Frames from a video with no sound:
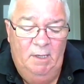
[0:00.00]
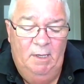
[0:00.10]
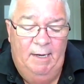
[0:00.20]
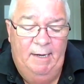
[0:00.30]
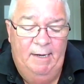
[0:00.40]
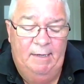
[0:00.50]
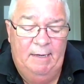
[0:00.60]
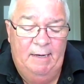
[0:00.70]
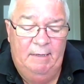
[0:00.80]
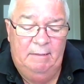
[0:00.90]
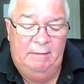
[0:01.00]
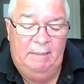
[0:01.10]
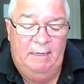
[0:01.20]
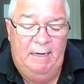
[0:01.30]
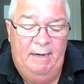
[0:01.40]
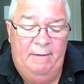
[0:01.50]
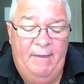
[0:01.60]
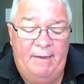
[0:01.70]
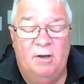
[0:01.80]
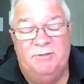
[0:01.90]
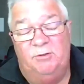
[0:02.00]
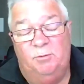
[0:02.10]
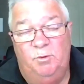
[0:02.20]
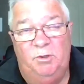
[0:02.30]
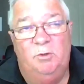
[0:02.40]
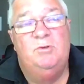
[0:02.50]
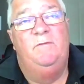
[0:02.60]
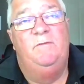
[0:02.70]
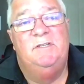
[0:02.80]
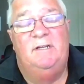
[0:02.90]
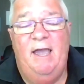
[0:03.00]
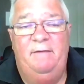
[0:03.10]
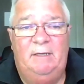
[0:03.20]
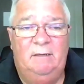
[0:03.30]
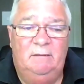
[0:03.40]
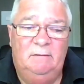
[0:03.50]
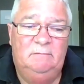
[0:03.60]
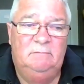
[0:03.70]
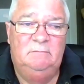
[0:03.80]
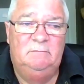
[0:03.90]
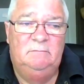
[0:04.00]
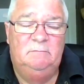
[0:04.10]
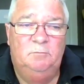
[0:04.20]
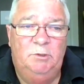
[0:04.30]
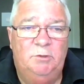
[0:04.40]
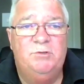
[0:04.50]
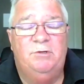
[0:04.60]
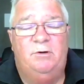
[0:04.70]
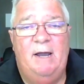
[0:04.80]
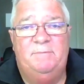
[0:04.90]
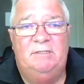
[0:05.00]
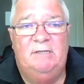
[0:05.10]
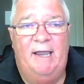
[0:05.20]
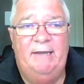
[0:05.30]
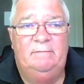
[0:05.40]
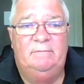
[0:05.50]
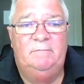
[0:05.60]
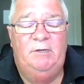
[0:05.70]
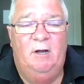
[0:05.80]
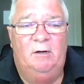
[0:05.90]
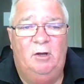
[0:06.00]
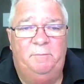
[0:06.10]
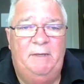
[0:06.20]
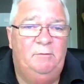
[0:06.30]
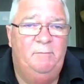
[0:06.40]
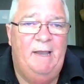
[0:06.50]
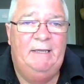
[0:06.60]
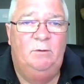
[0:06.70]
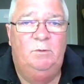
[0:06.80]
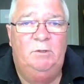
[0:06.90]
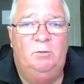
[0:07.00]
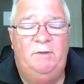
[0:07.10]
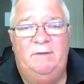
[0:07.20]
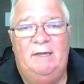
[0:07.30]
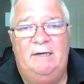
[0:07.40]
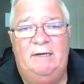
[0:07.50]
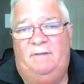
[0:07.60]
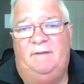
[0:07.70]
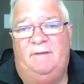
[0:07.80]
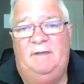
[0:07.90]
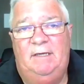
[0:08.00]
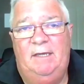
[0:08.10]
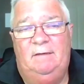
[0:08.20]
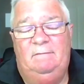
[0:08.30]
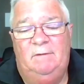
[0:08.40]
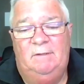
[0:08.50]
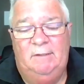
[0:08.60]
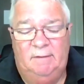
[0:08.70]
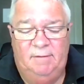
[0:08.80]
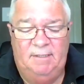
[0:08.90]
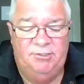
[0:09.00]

uh, and that goes on to wills obviously having wills that are up to date you know a lot of people make a will and then they never think of it again things